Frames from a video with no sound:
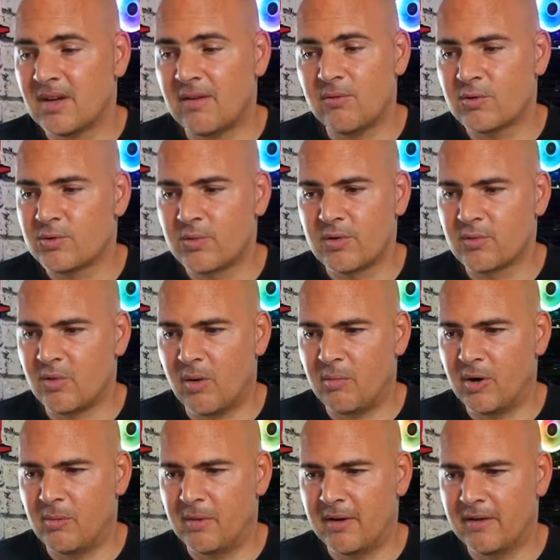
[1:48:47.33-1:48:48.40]
I've always wondered what a
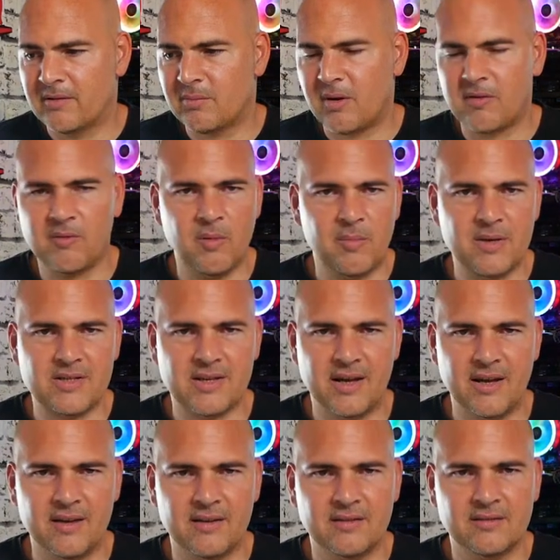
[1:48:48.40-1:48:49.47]
bourbon is, apart from a
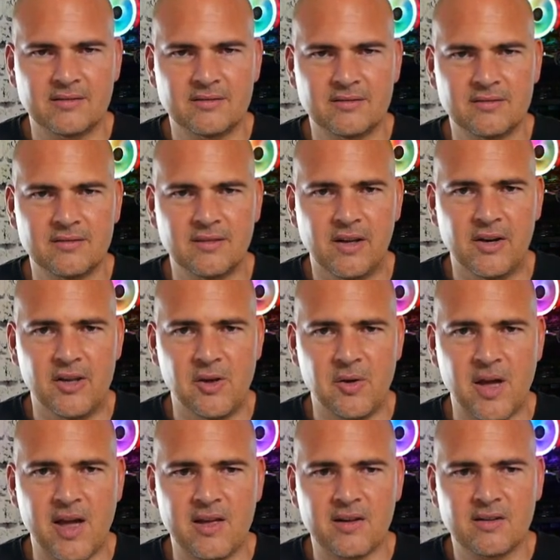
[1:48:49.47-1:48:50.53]
biscuit in the
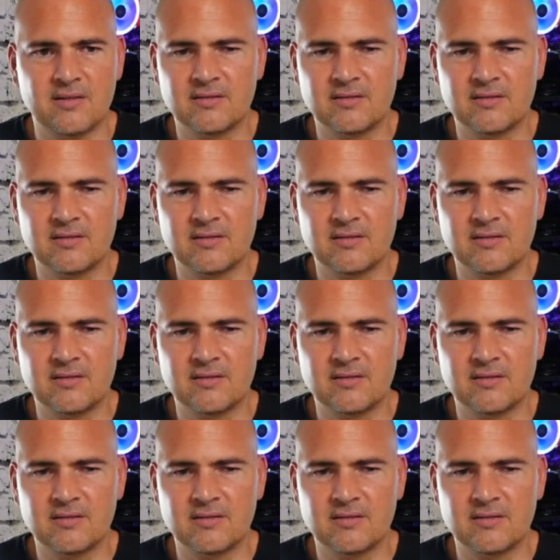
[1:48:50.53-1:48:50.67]
UK.